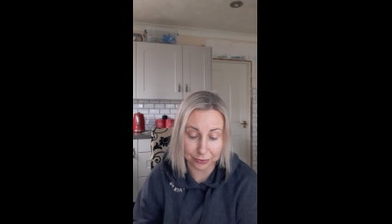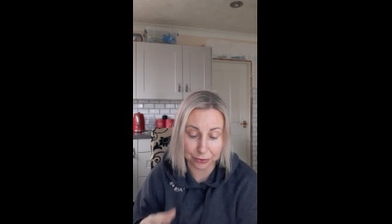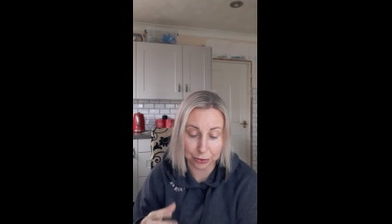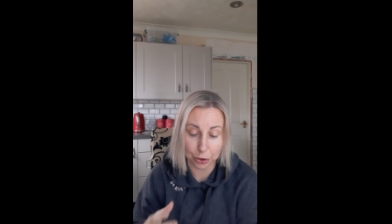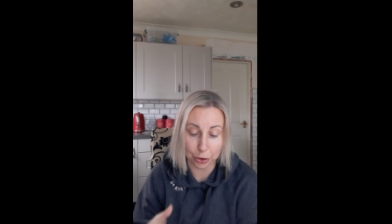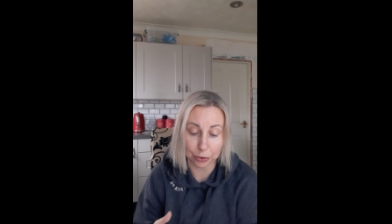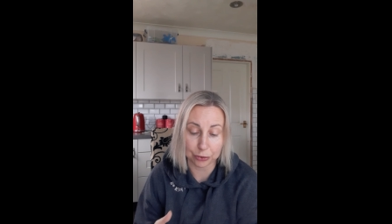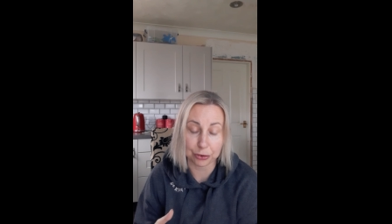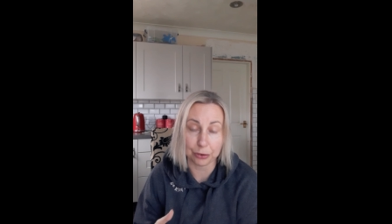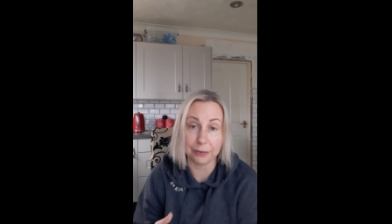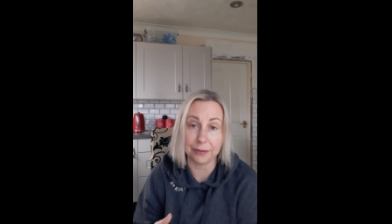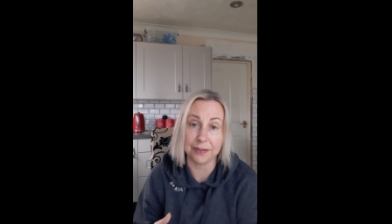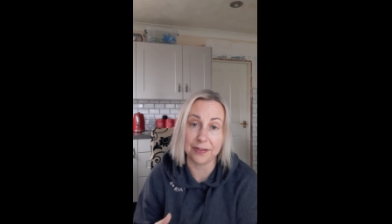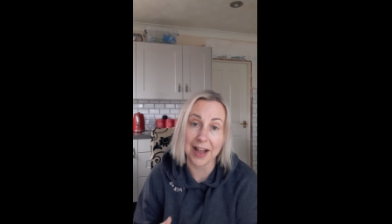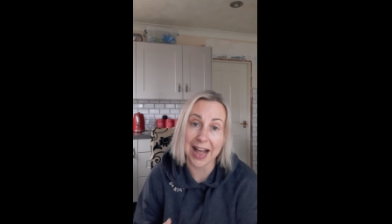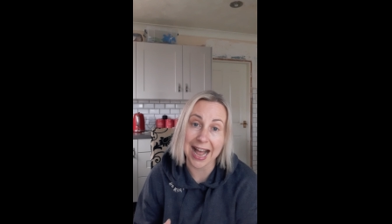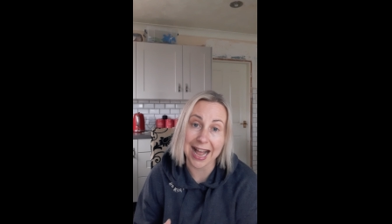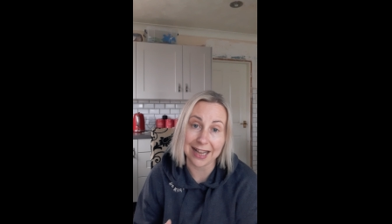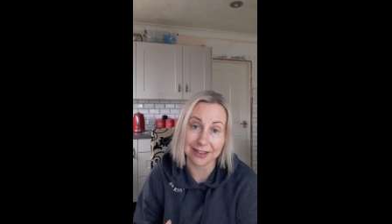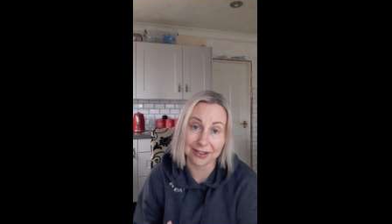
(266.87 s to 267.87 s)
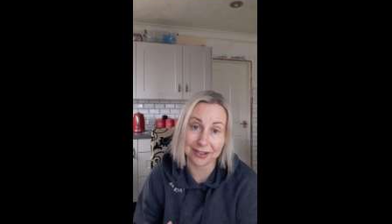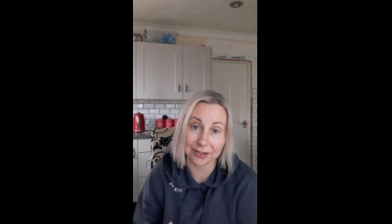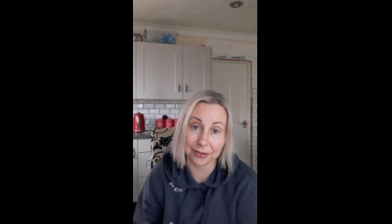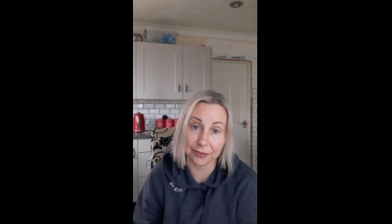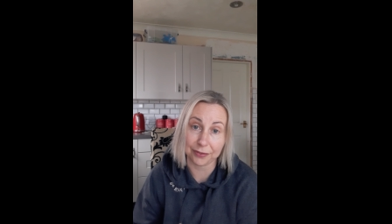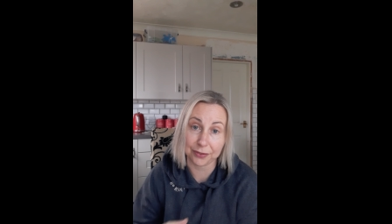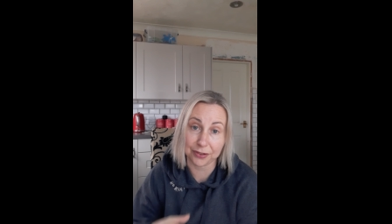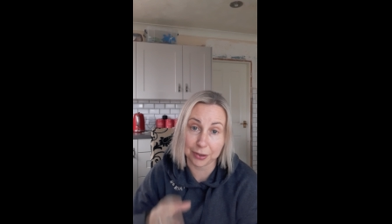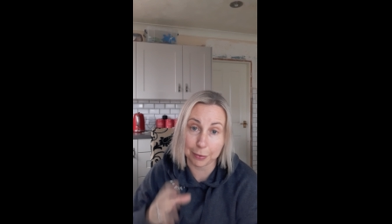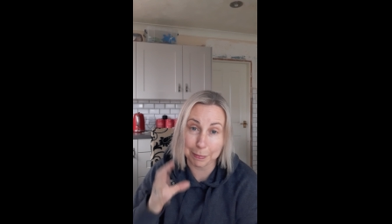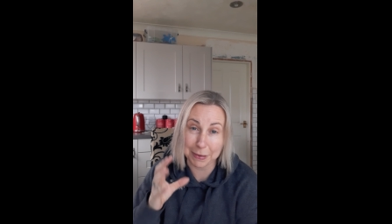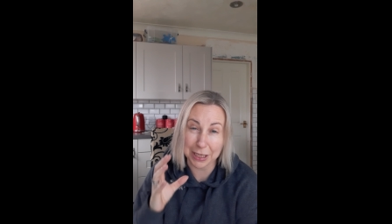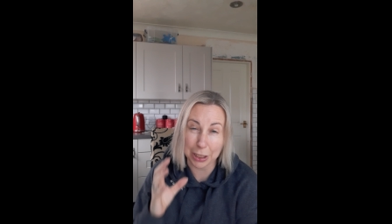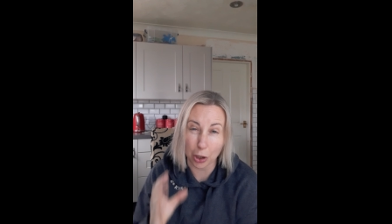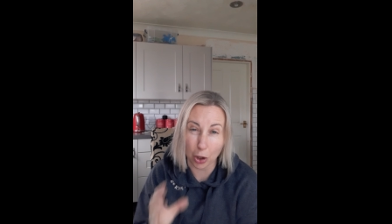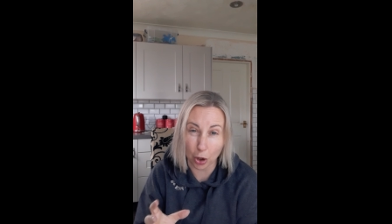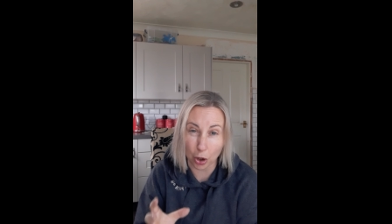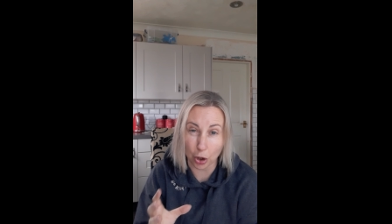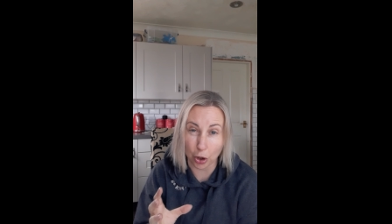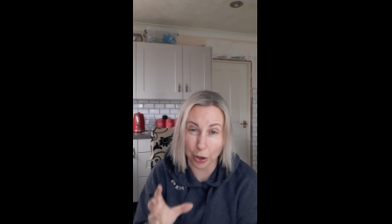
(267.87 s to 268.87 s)
total fats to be
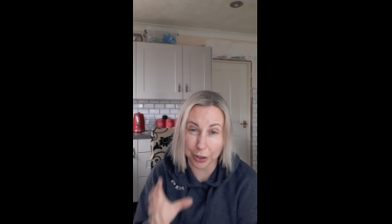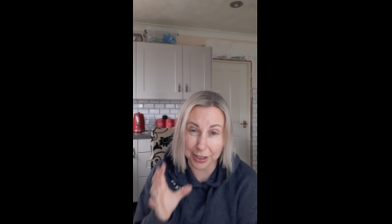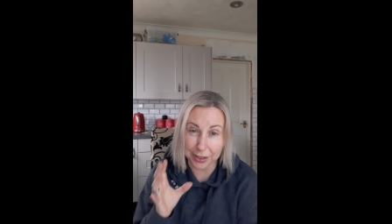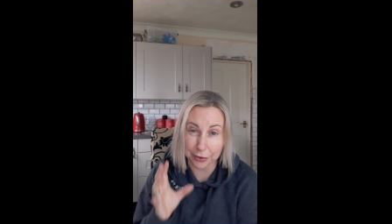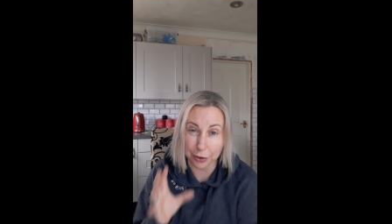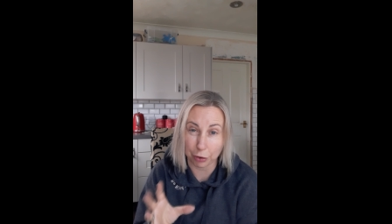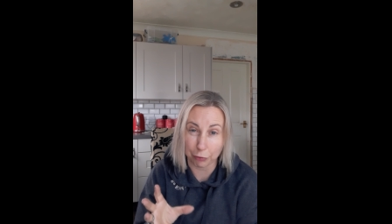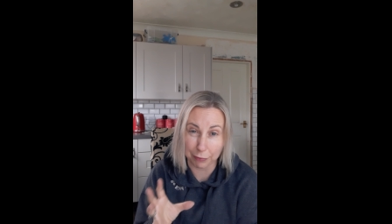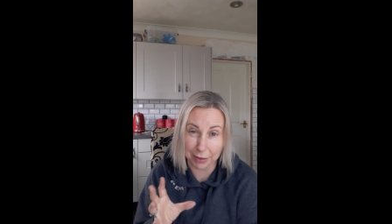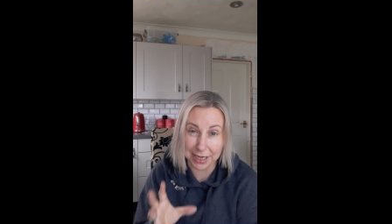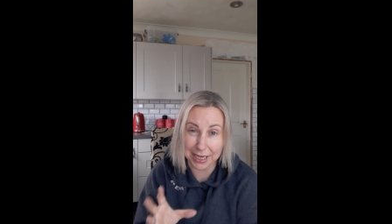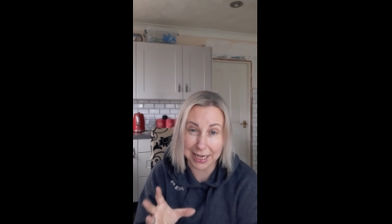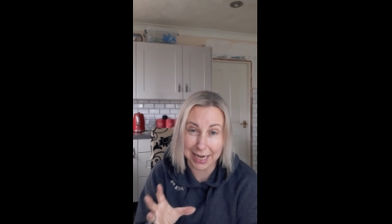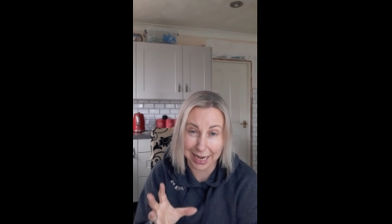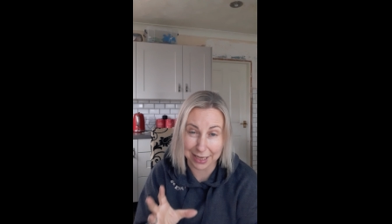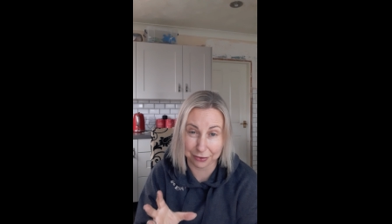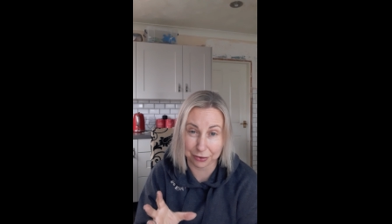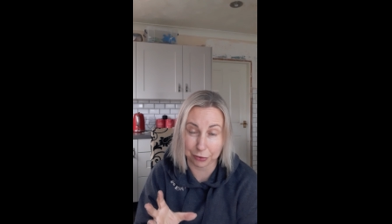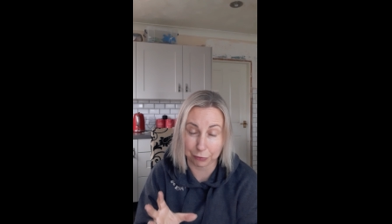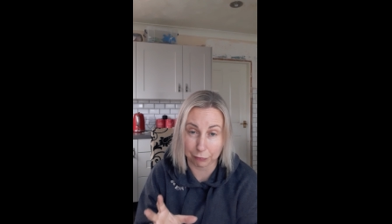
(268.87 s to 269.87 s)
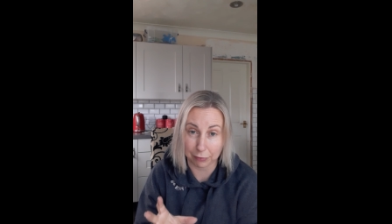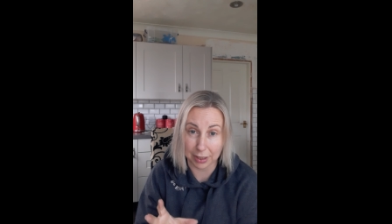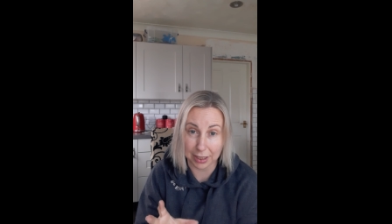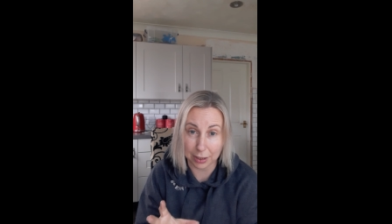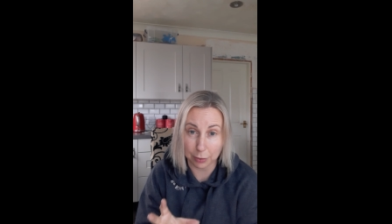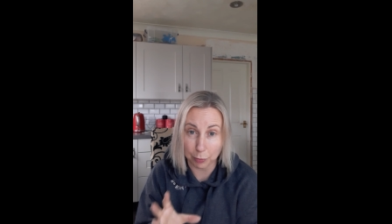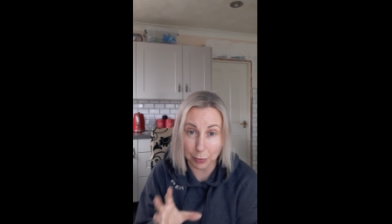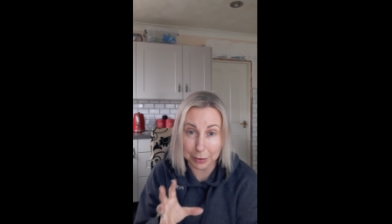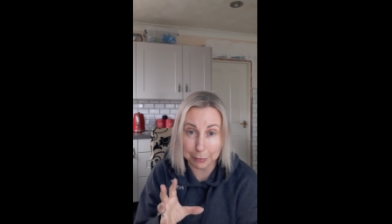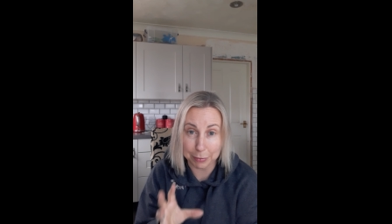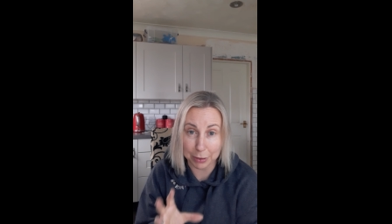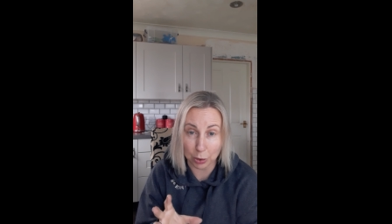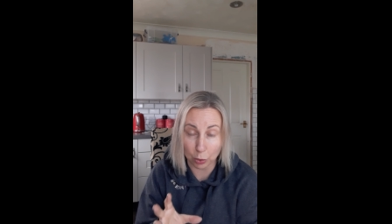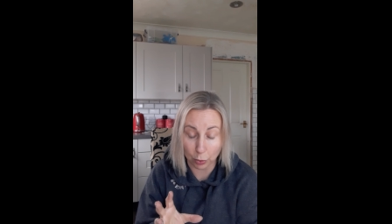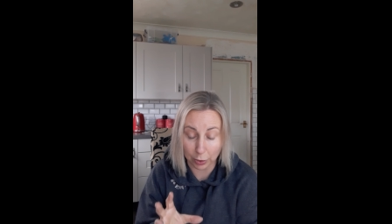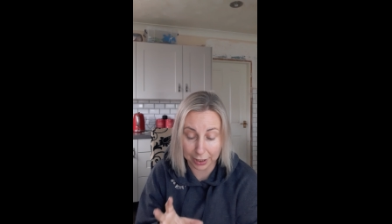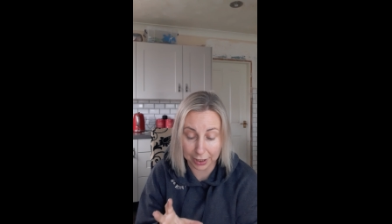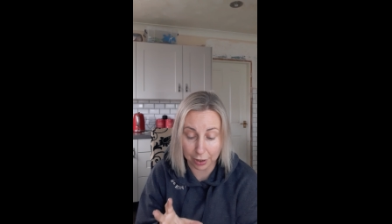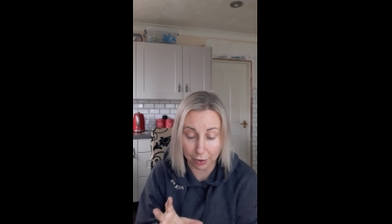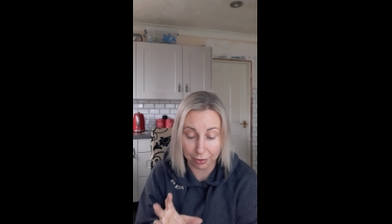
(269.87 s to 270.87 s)
low in the green category, we'd be
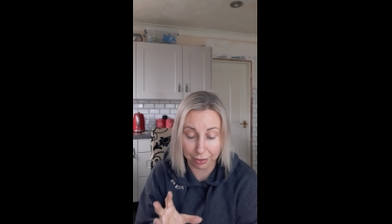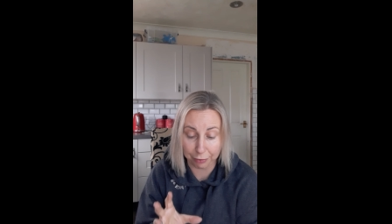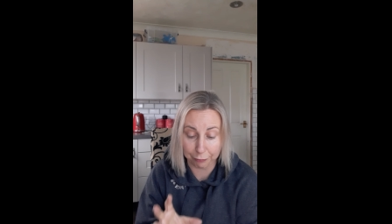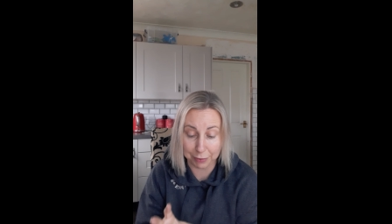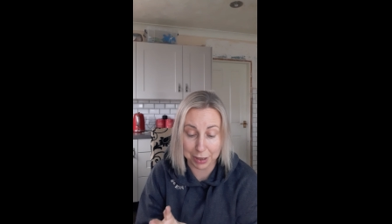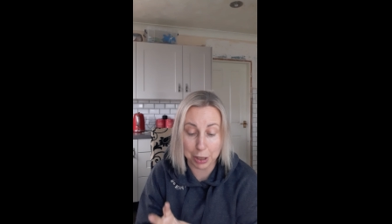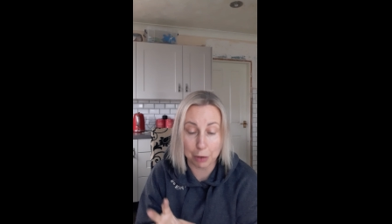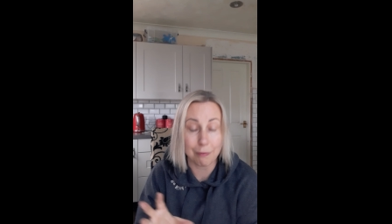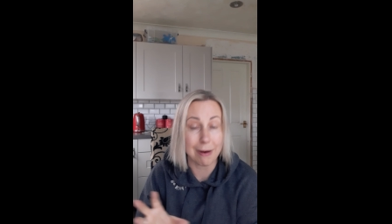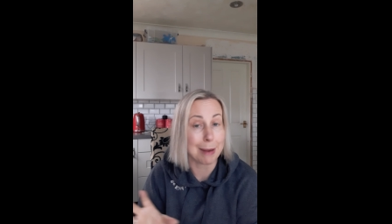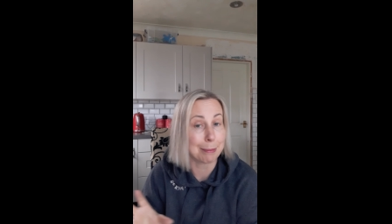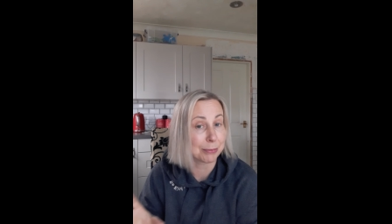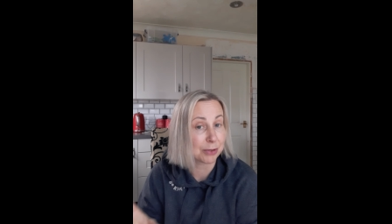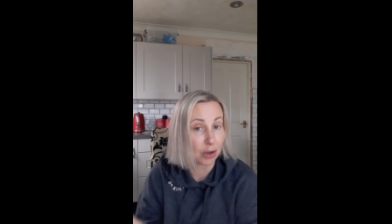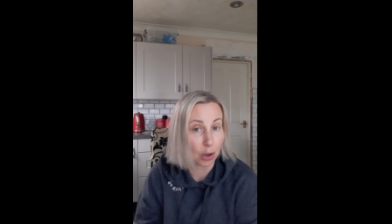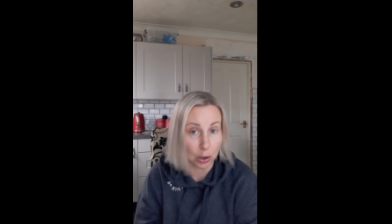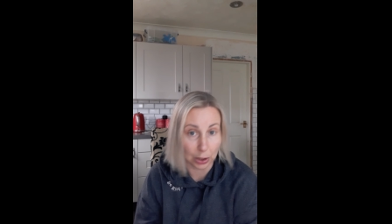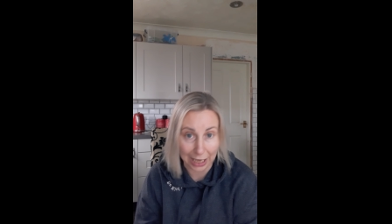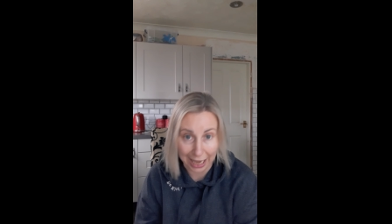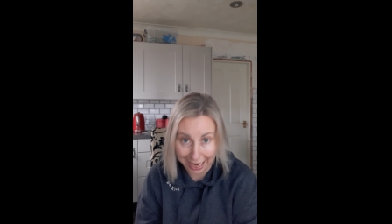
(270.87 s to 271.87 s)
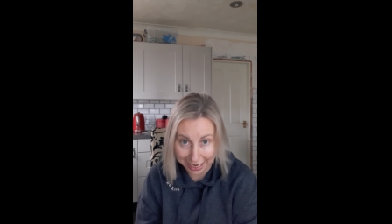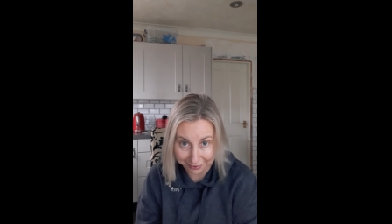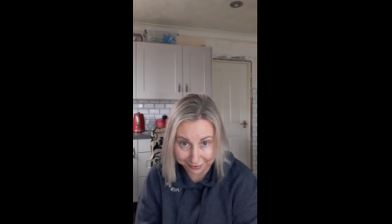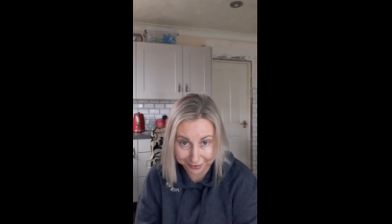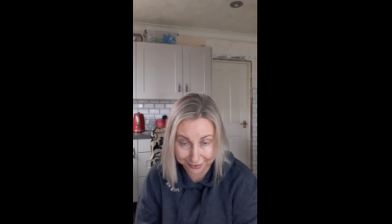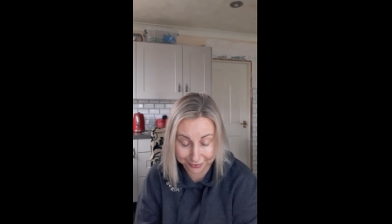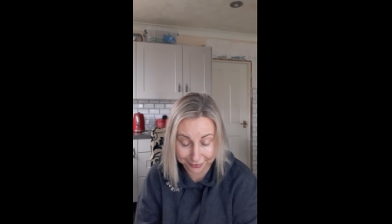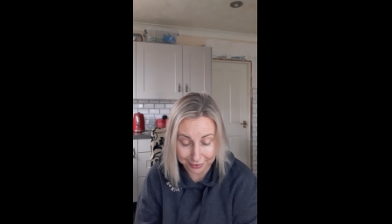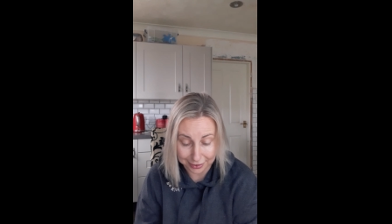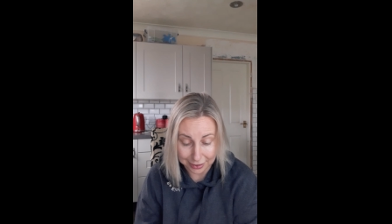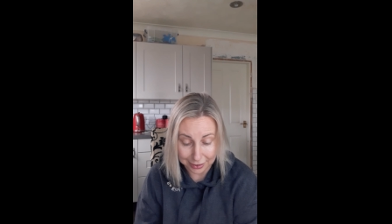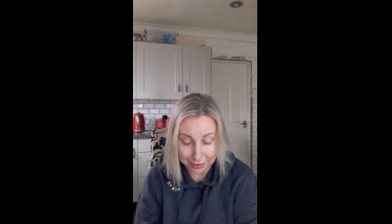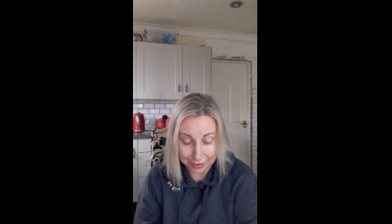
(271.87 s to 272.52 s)
looking at 3 grams or less.